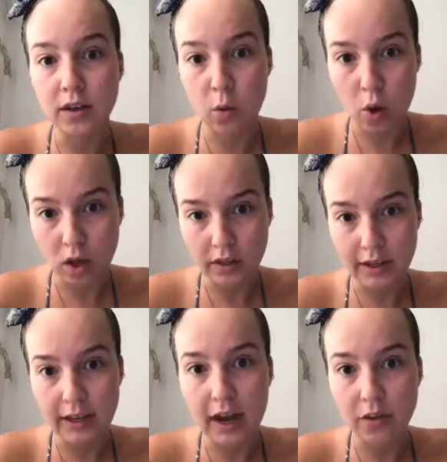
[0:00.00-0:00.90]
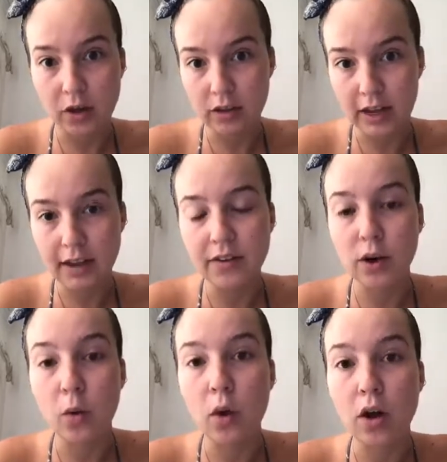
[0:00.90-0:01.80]
quality of our life
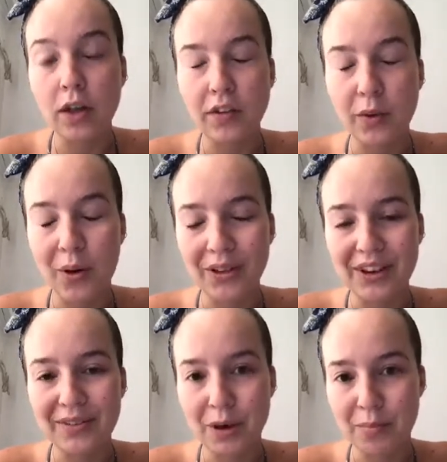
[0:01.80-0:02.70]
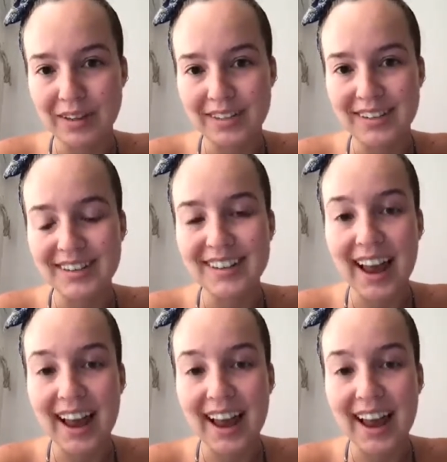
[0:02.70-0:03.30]
and the quality of our business,